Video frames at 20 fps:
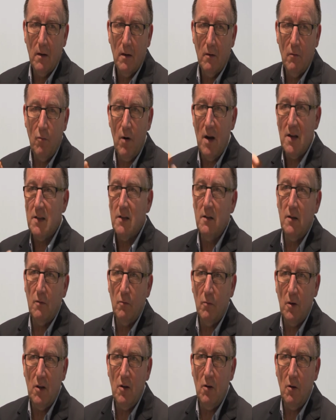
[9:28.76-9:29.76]

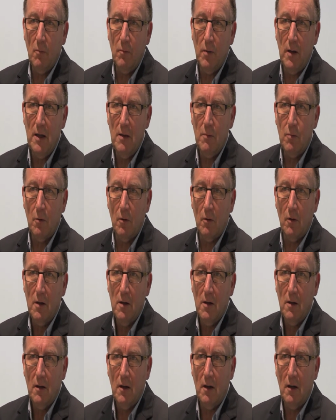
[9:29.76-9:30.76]
resonant with young people.
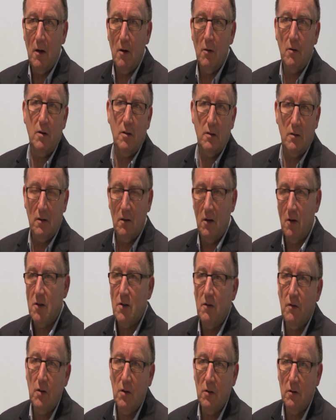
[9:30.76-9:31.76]
You know,
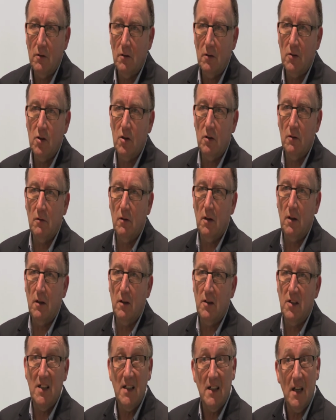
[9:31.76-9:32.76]
lots of young
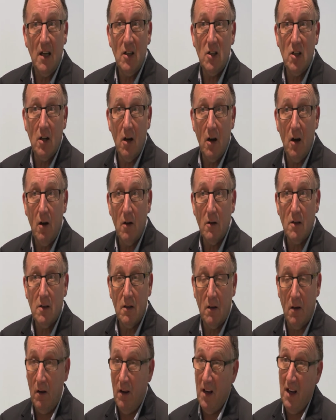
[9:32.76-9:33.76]
teenage girls
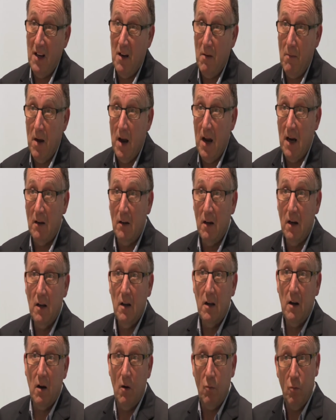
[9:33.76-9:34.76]
in the main
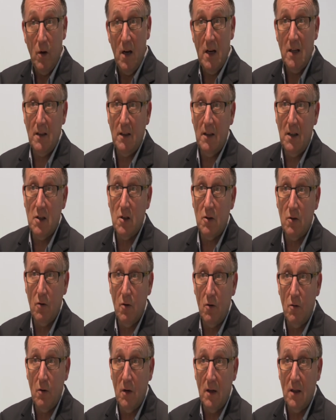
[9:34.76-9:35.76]
are reading these
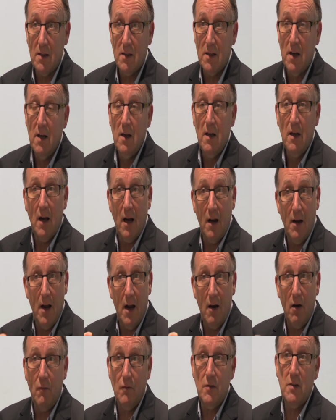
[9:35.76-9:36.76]
stories, and
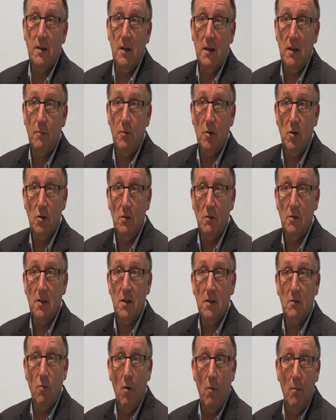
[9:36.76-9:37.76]
then obviously
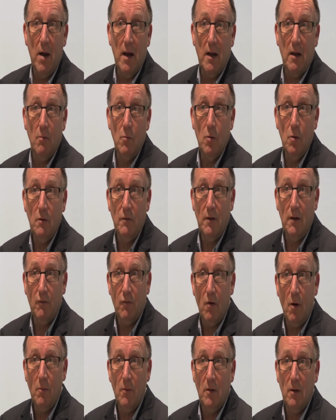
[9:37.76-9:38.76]
producers will make a movie
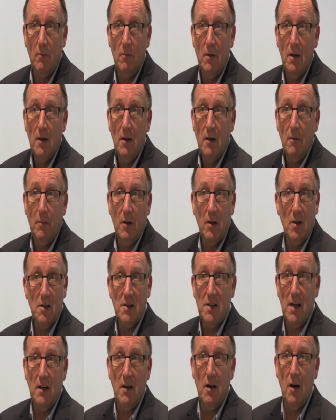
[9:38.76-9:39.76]
from them because
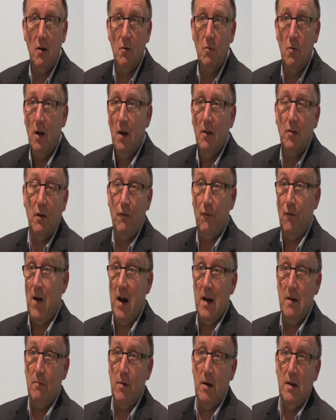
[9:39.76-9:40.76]
they know the
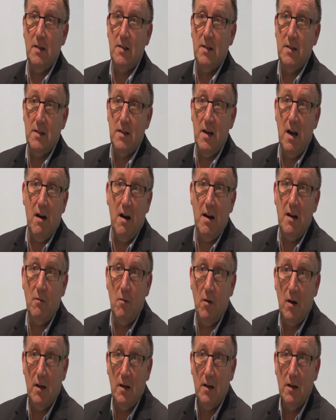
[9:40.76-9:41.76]
fan base is there
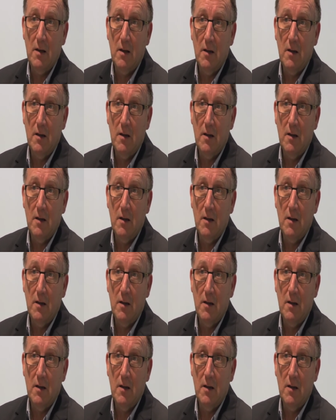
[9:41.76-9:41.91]
anyway.